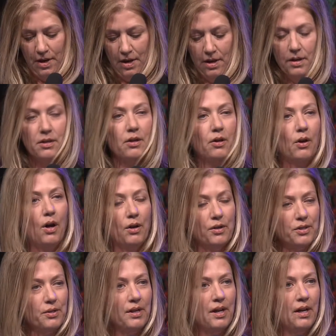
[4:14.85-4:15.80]
You'll
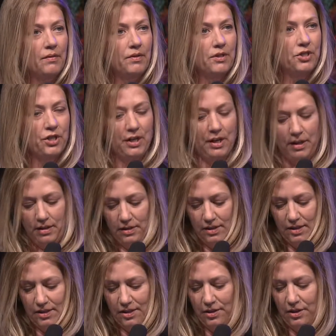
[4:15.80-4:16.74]
also have the
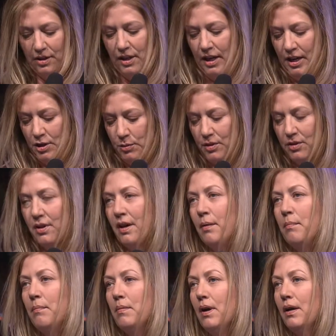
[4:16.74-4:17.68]
chance to engage with
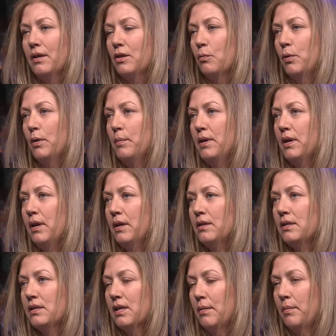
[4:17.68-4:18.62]
them at the Women Hunt
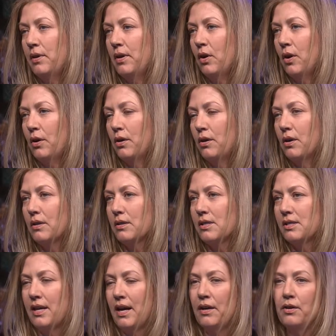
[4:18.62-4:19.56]
Seminar on
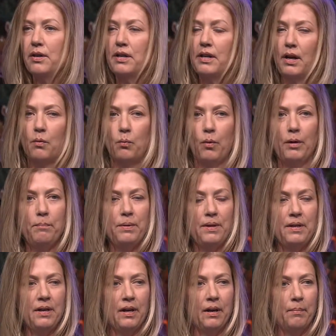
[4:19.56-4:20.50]
Saturday at 1
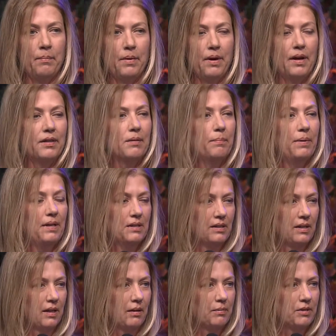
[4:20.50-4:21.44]
p.m. at the Base
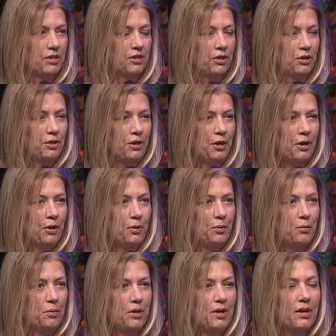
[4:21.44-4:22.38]
Camp
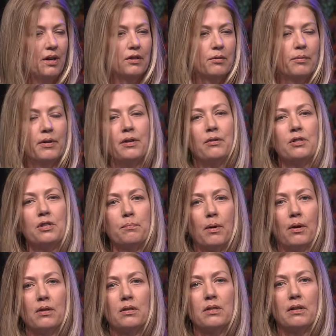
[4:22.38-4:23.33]
Studio at the Reno
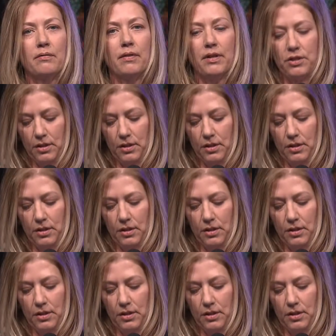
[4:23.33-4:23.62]
Sparks Convention